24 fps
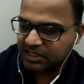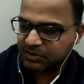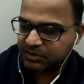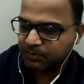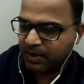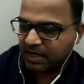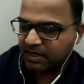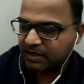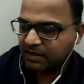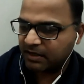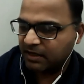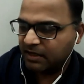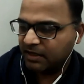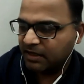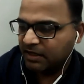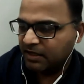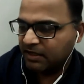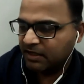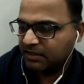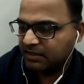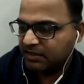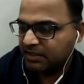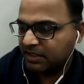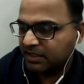aspect.
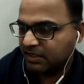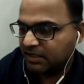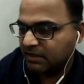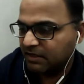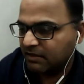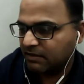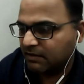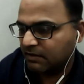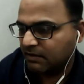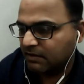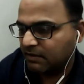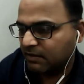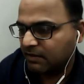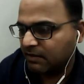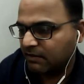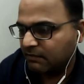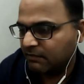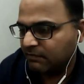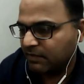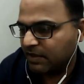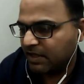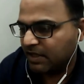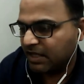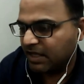Did
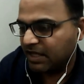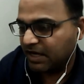um,